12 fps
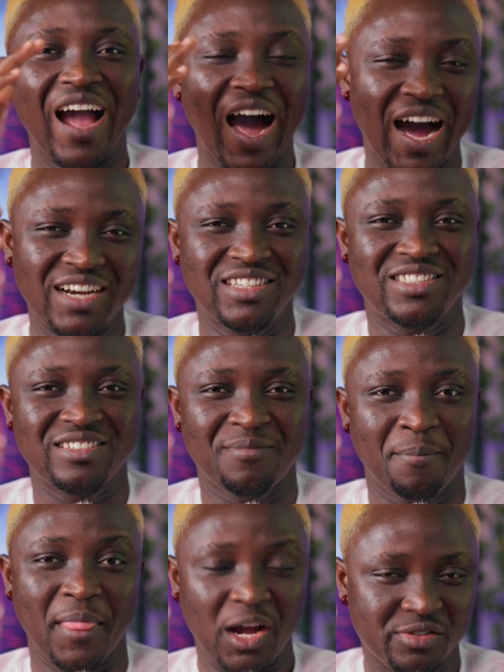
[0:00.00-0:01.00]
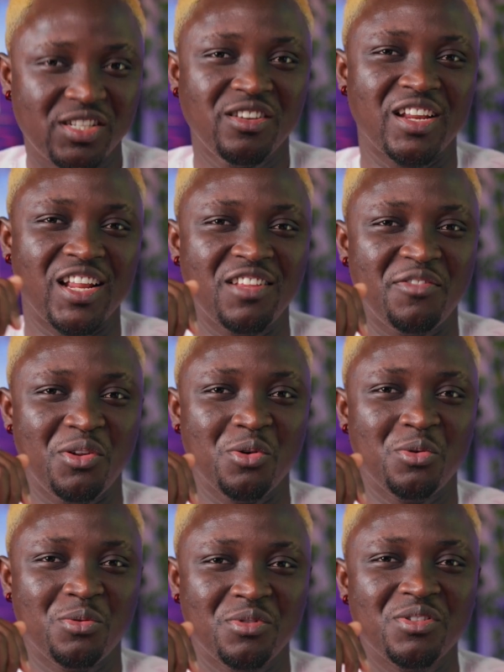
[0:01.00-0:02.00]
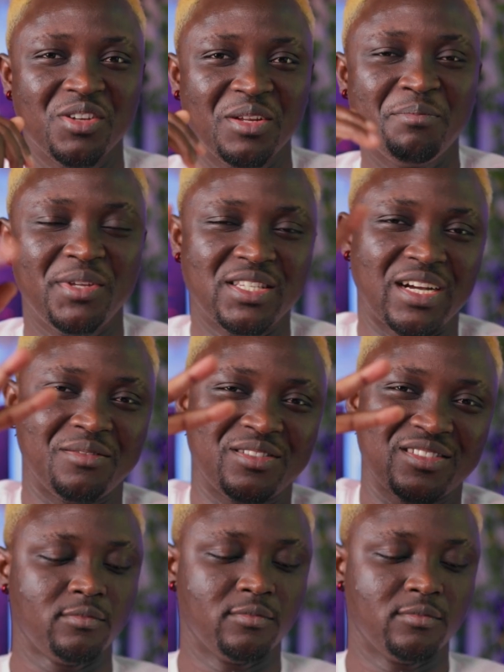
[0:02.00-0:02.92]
And I'll see you in the next video. Peace out.